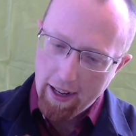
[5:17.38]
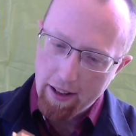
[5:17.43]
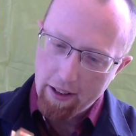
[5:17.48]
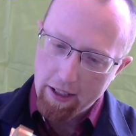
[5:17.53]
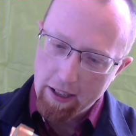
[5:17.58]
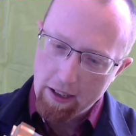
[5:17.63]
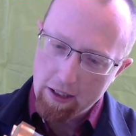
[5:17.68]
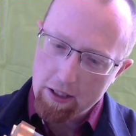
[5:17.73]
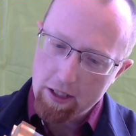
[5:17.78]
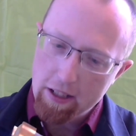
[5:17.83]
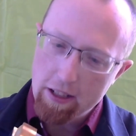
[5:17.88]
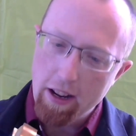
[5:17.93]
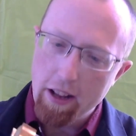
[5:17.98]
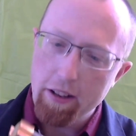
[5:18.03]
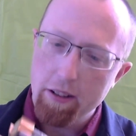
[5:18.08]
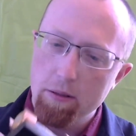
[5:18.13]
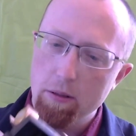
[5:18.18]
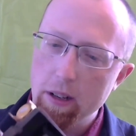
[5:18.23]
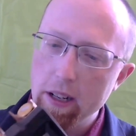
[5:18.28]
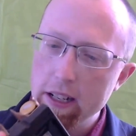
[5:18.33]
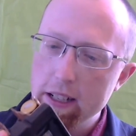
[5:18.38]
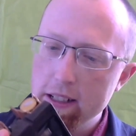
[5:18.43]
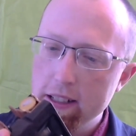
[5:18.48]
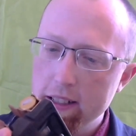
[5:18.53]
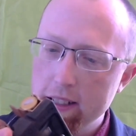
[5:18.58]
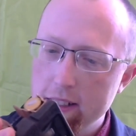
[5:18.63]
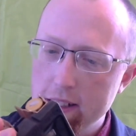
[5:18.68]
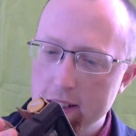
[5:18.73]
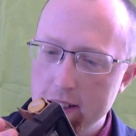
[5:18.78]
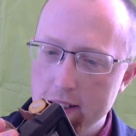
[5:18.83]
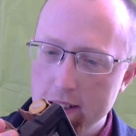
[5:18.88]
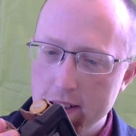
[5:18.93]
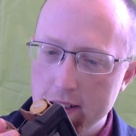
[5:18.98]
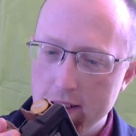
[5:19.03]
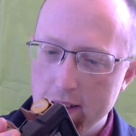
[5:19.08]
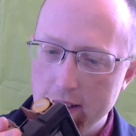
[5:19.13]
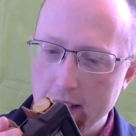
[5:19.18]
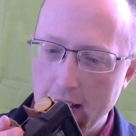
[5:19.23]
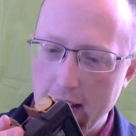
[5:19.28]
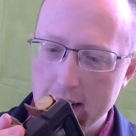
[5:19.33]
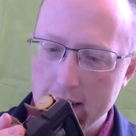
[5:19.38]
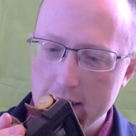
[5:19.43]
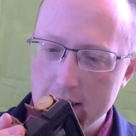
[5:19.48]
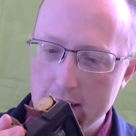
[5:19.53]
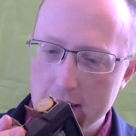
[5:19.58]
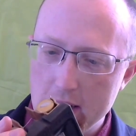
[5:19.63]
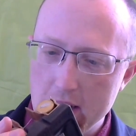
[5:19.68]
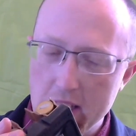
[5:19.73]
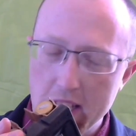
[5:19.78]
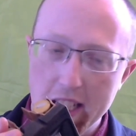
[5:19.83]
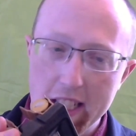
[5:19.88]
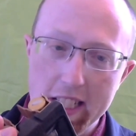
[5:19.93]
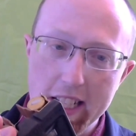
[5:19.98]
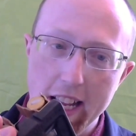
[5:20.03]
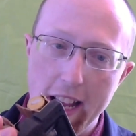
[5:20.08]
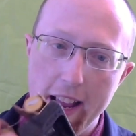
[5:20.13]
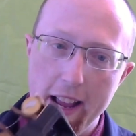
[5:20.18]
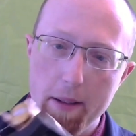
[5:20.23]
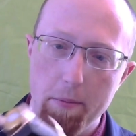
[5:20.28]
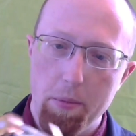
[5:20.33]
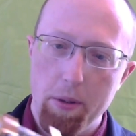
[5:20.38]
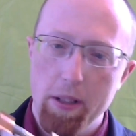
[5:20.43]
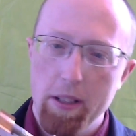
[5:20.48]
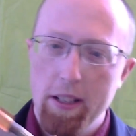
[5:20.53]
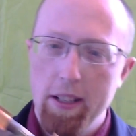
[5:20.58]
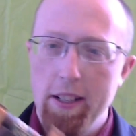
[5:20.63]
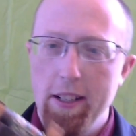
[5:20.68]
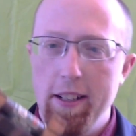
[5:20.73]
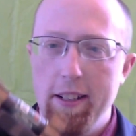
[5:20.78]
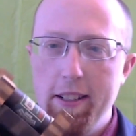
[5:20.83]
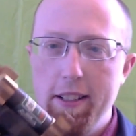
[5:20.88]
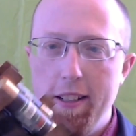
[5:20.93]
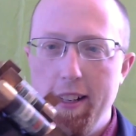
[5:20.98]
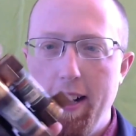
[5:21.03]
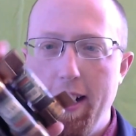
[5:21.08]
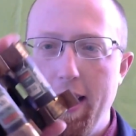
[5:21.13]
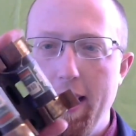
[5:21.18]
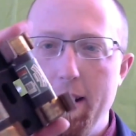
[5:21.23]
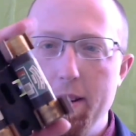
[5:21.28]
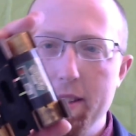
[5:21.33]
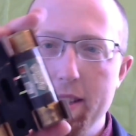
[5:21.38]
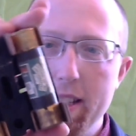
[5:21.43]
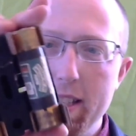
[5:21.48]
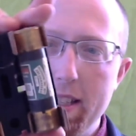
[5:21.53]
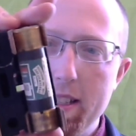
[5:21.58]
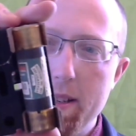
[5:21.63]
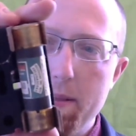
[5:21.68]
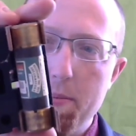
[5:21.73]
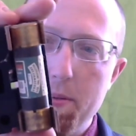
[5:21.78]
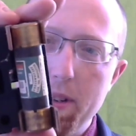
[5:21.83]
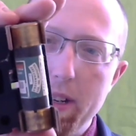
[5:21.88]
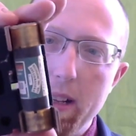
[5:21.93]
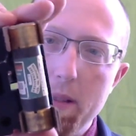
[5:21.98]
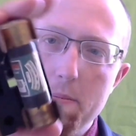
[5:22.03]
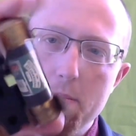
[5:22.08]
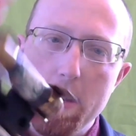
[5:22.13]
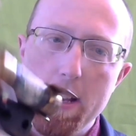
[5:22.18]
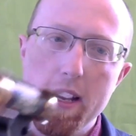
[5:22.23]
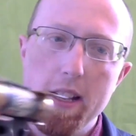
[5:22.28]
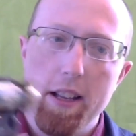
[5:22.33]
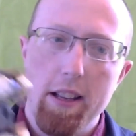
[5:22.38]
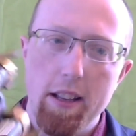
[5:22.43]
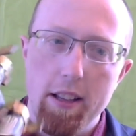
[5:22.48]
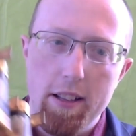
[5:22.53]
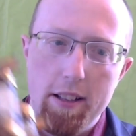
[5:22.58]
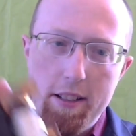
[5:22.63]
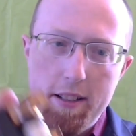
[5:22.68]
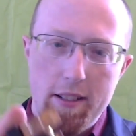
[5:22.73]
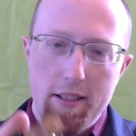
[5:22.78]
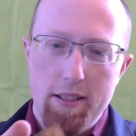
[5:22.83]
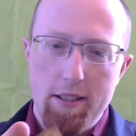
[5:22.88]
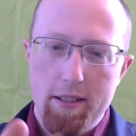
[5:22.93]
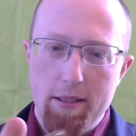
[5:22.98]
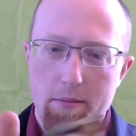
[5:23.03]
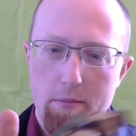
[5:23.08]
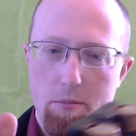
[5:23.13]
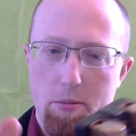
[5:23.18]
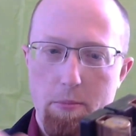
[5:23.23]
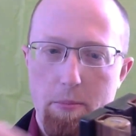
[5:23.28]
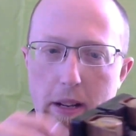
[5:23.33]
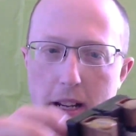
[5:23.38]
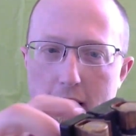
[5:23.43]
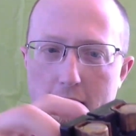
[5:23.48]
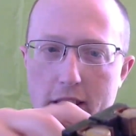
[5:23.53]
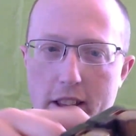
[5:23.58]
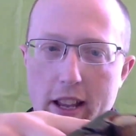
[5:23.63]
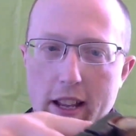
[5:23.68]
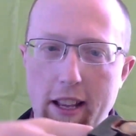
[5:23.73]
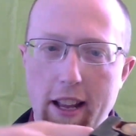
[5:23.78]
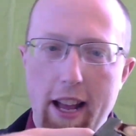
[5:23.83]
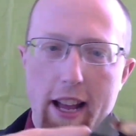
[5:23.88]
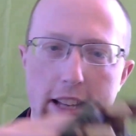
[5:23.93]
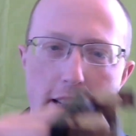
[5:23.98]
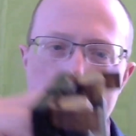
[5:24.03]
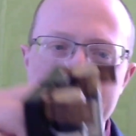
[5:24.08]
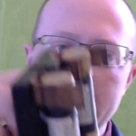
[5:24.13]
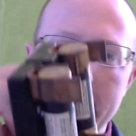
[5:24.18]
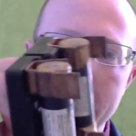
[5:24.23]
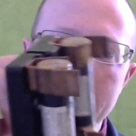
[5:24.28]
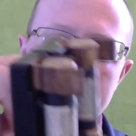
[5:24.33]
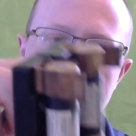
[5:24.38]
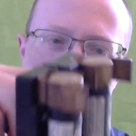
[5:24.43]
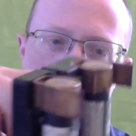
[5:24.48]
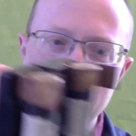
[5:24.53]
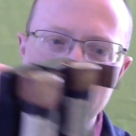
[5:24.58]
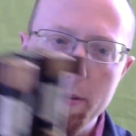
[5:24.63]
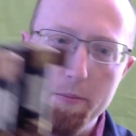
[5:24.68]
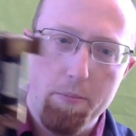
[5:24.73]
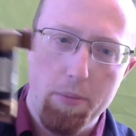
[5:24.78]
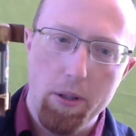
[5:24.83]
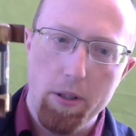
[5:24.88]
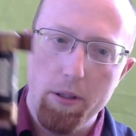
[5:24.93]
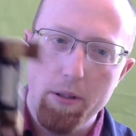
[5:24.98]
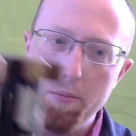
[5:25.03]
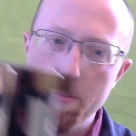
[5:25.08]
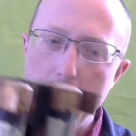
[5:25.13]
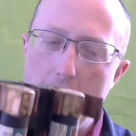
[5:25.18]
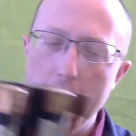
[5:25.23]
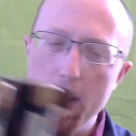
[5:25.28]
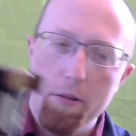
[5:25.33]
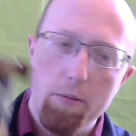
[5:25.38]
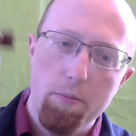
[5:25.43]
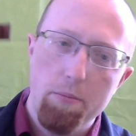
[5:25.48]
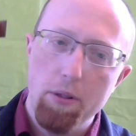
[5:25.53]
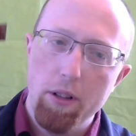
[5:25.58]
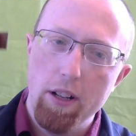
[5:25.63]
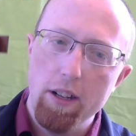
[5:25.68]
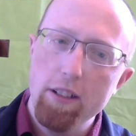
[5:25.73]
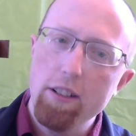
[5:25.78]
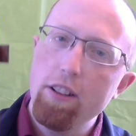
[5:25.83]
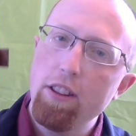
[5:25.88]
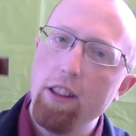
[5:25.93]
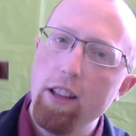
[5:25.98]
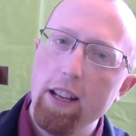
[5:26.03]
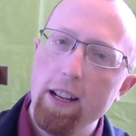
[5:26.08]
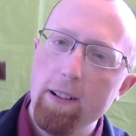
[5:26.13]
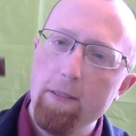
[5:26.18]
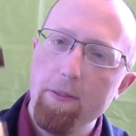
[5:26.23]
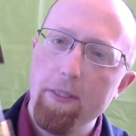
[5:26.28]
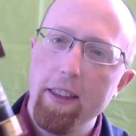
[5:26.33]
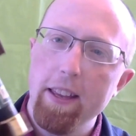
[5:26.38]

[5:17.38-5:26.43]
Here's another one that is 60 amp. This is a pretty big thing. It has like a pull out plug thing.